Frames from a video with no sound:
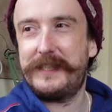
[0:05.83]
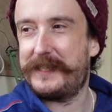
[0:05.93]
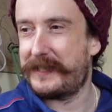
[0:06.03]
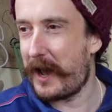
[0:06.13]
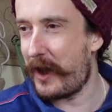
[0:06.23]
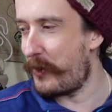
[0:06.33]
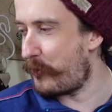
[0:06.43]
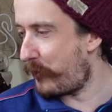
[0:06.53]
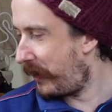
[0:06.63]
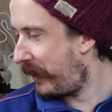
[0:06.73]

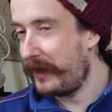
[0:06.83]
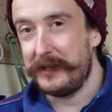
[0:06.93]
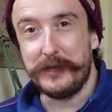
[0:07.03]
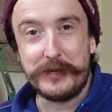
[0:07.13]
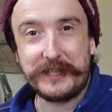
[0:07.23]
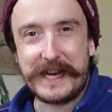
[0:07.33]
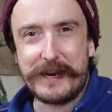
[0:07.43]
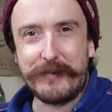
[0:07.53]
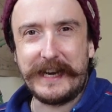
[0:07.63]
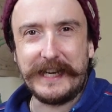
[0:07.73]
So, new
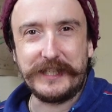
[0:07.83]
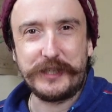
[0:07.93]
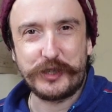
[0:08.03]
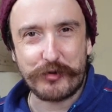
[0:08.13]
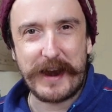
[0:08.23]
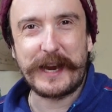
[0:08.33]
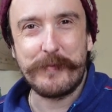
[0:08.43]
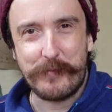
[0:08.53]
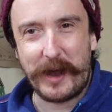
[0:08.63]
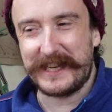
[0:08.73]
series, Trick
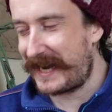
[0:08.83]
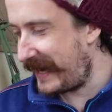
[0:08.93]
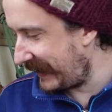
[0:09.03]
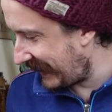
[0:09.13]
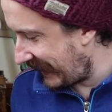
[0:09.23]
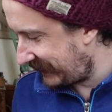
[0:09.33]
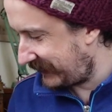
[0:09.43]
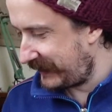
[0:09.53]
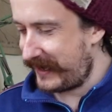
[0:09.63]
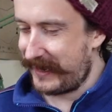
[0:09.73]
My
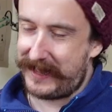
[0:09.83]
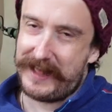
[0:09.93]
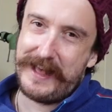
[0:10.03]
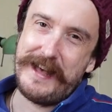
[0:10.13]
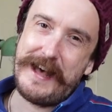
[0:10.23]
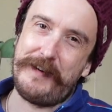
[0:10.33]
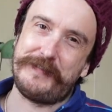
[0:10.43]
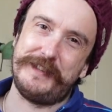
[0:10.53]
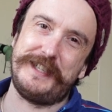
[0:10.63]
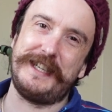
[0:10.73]
Telecaster.
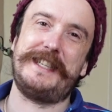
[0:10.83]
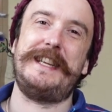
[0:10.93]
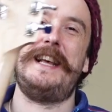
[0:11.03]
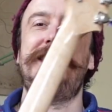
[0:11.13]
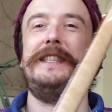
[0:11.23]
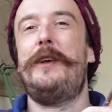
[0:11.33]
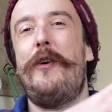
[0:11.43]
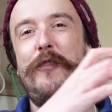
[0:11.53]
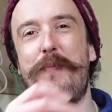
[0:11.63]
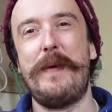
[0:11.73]
After the success
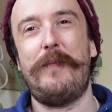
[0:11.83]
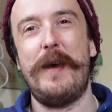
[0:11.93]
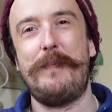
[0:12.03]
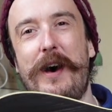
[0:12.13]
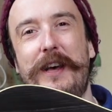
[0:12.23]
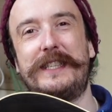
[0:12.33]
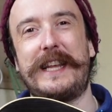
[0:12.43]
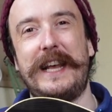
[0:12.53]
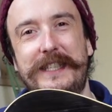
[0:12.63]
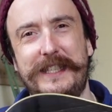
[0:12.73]
of Pimp My
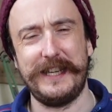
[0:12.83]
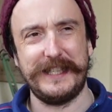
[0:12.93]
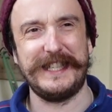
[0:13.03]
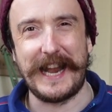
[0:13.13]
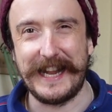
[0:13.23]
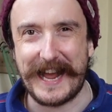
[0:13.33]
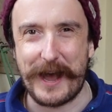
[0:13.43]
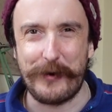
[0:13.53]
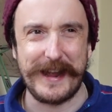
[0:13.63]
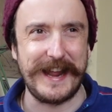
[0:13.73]
Partscaster selling
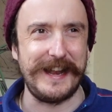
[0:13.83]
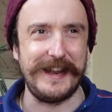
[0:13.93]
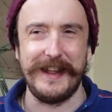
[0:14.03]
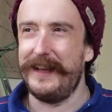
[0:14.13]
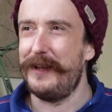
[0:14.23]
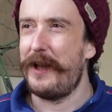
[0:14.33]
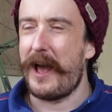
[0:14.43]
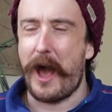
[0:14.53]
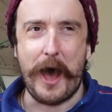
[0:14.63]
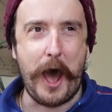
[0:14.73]
out in
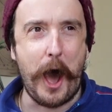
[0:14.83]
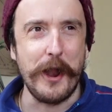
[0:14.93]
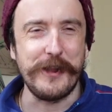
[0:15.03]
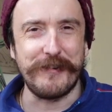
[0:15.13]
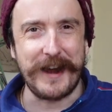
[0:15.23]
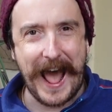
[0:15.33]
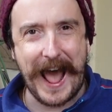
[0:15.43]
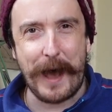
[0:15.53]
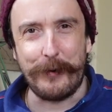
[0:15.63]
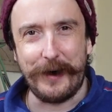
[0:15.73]
under an
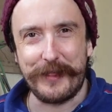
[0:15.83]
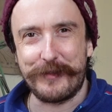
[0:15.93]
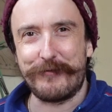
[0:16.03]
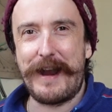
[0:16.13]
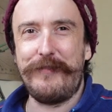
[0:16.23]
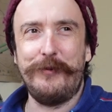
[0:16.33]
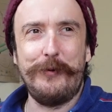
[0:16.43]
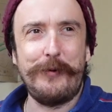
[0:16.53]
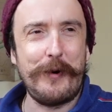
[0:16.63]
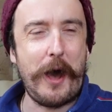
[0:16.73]
hour, the
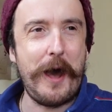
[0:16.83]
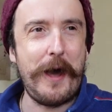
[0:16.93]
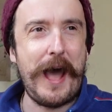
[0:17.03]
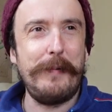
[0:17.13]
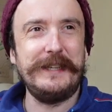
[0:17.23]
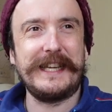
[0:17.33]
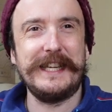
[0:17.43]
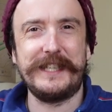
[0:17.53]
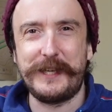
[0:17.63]
raffle, how many tickets?